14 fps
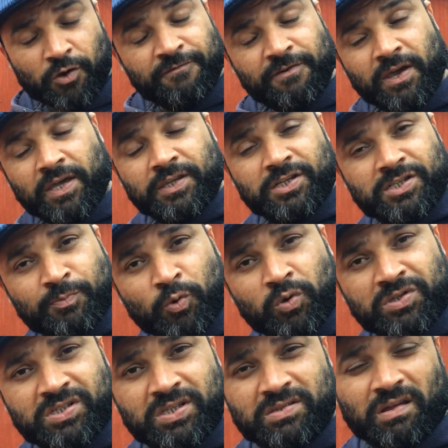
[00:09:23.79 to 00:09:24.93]
Don't forget the
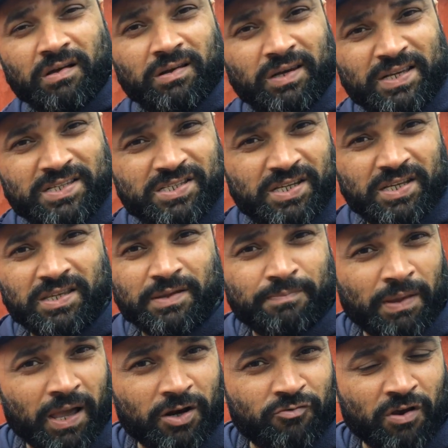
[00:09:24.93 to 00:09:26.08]
smaller seeds like linseed, the
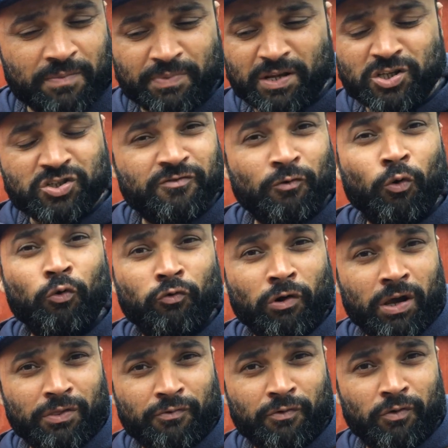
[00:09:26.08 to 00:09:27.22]
black grape, they'll just fall
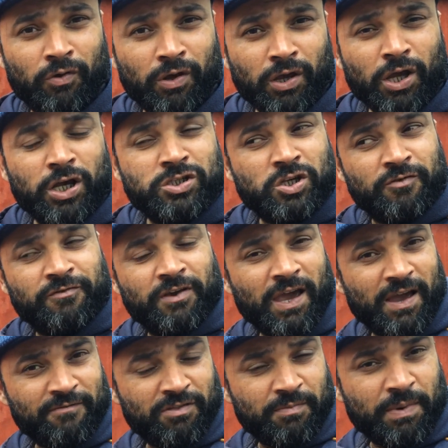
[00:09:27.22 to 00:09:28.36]
right through. So if you
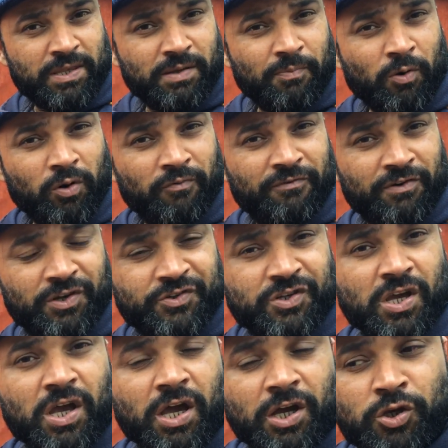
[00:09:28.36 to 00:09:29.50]
have them at the bottom
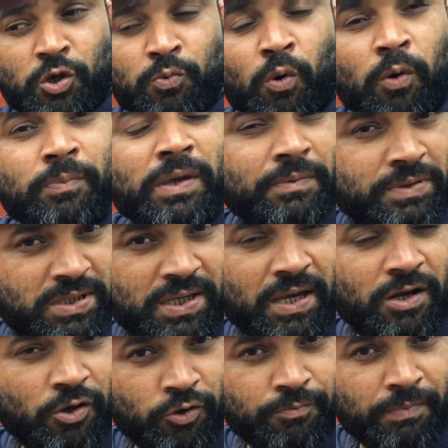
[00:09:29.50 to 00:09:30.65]
first, you won't be able to
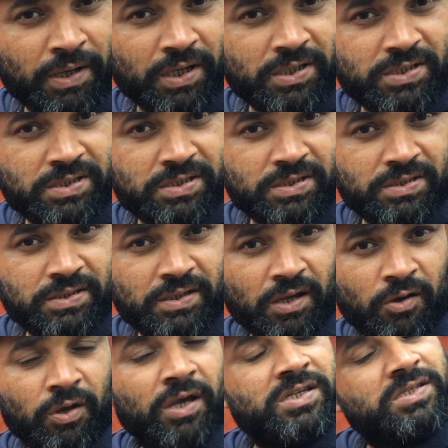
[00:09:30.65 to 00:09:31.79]
get a good mix.
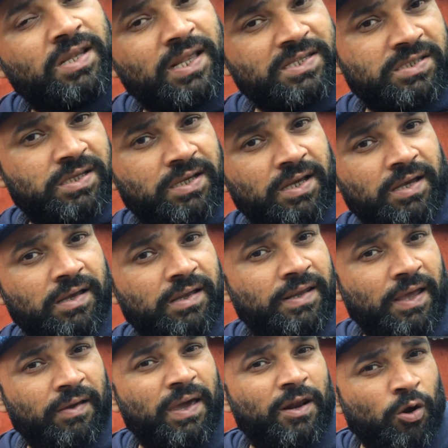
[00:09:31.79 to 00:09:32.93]
Okay, so let's uh,
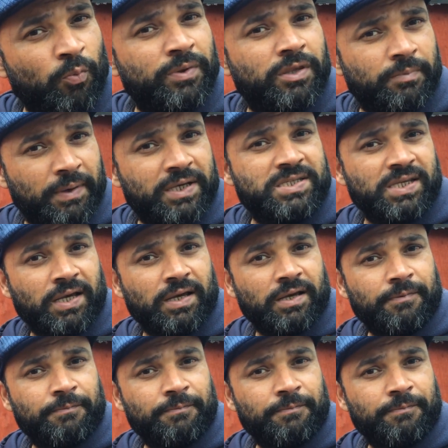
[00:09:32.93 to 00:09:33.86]
now get on with the mixing.